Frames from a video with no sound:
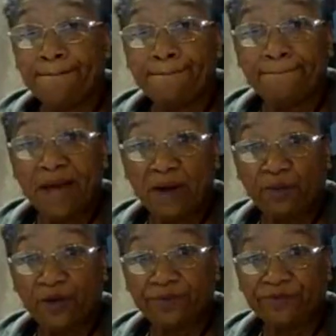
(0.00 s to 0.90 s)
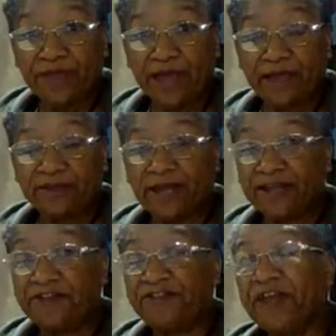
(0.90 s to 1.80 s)
my website. Now,
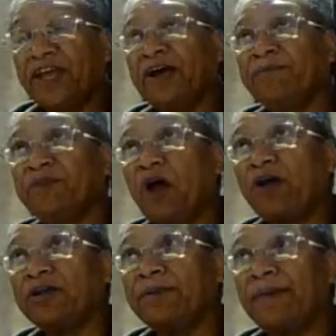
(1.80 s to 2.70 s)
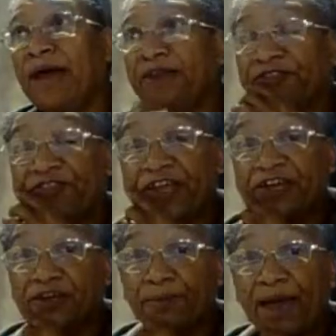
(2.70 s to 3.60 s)
the thing I'm talking about and
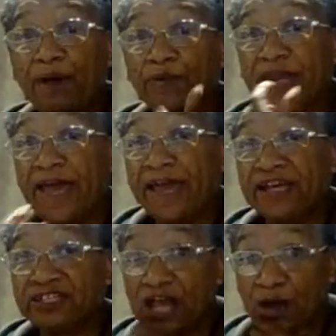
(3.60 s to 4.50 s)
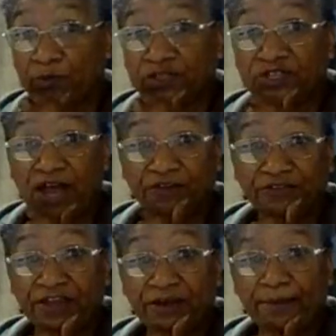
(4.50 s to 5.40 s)
thinking about when I ask y'all what y'all
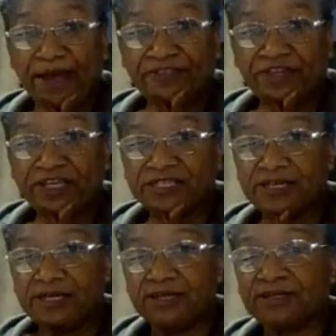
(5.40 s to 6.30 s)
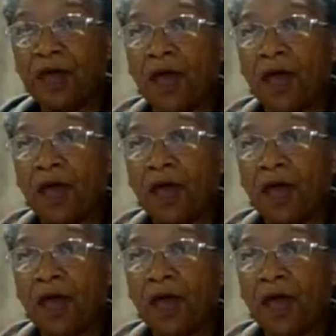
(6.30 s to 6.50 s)
think about this is